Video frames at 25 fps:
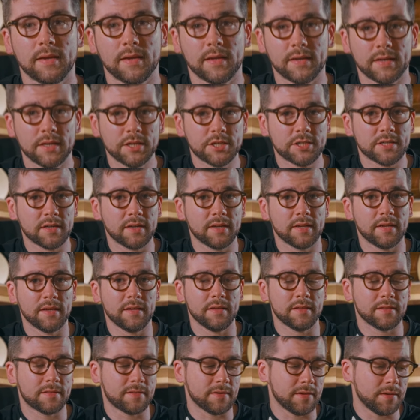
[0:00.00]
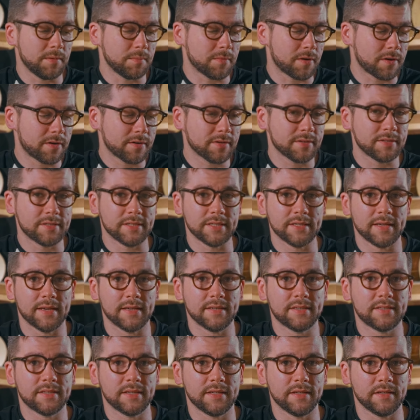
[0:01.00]
Initially, the Martin
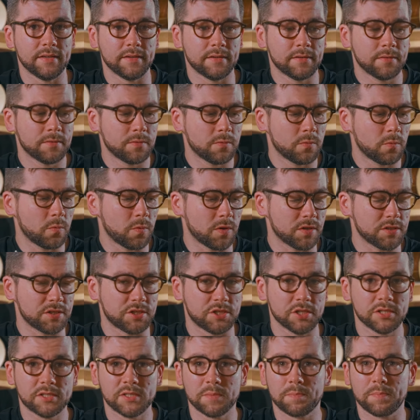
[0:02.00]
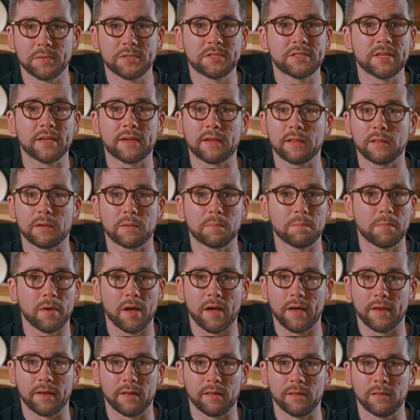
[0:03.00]
D18 was just a particular
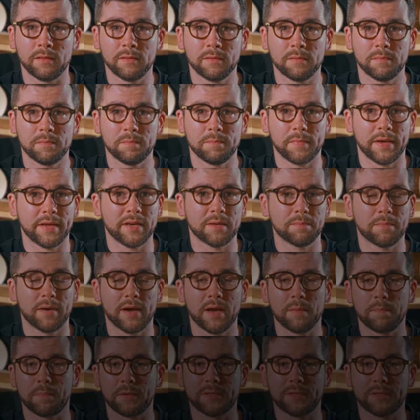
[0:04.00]
model made by a